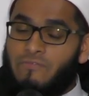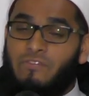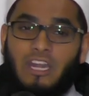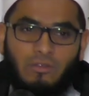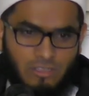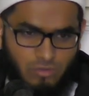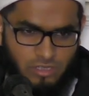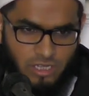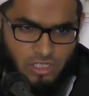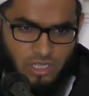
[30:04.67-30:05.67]
various
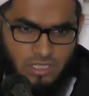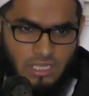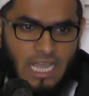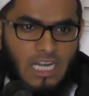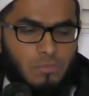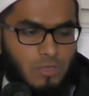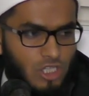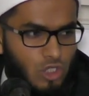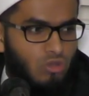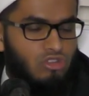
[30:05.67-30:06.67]
researchers, and it's
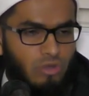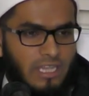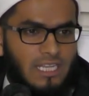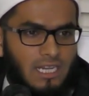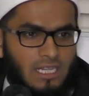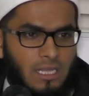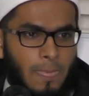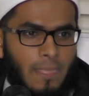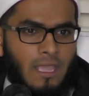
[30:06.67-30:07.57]
being used regularly